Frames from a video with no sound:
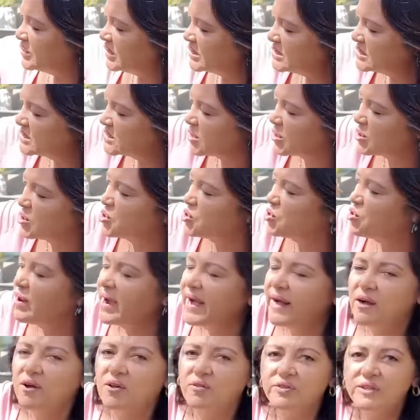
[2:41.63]
this is our
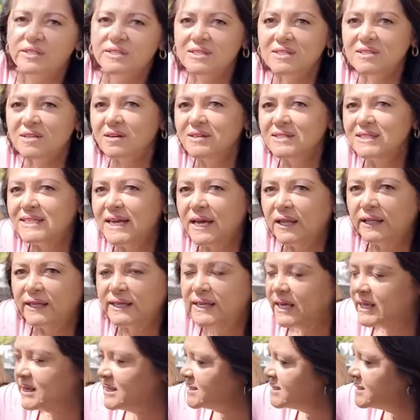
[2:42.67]
crown, this is our
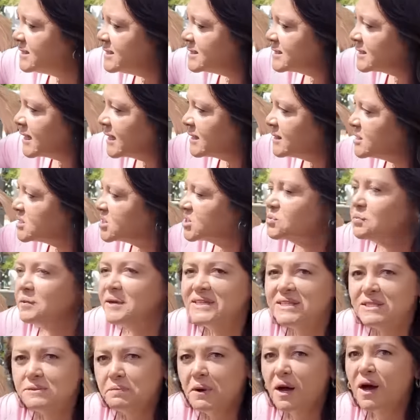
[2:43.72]
delicate, this is like the
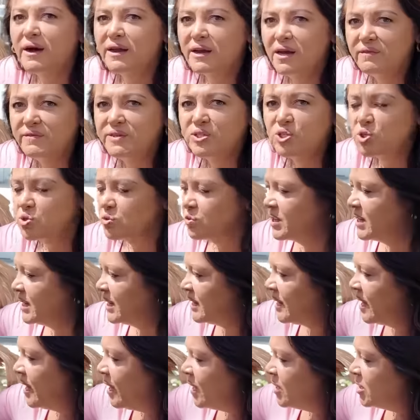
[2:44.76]
sweet spot of a
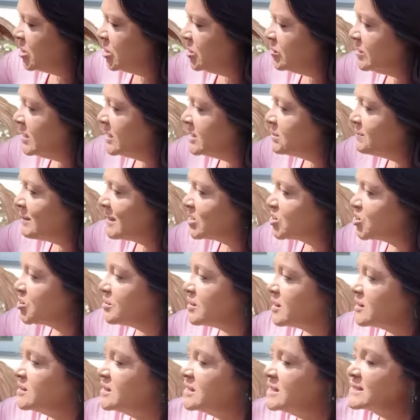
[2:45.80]
tree. You need to make sure
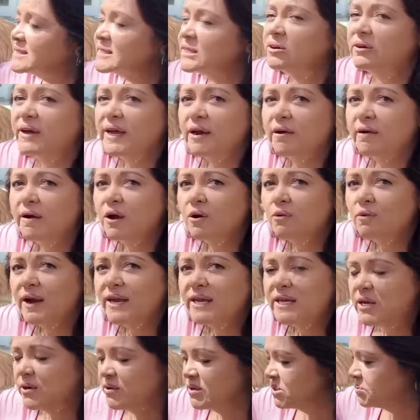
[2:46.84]
that this little area
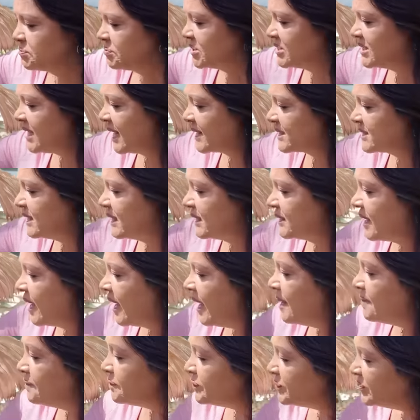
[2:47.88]
right here is protected.
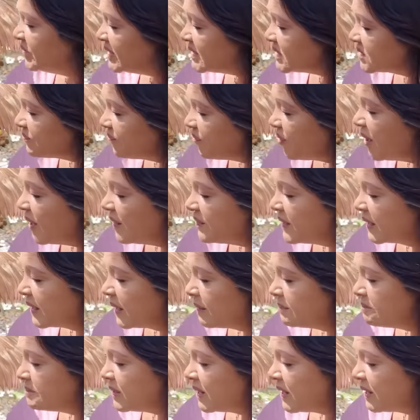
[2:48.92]
This frond that
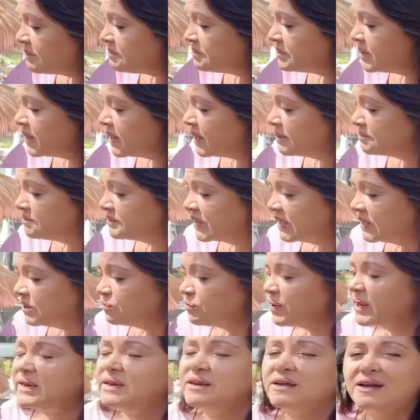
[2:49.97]
I'm getting
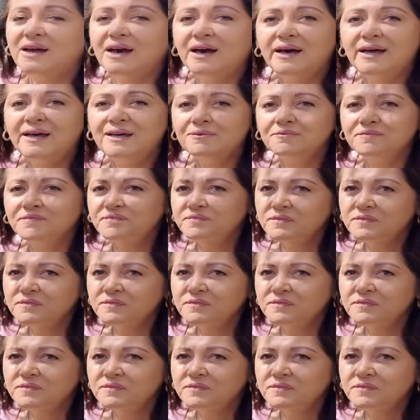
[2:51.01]
ready to cut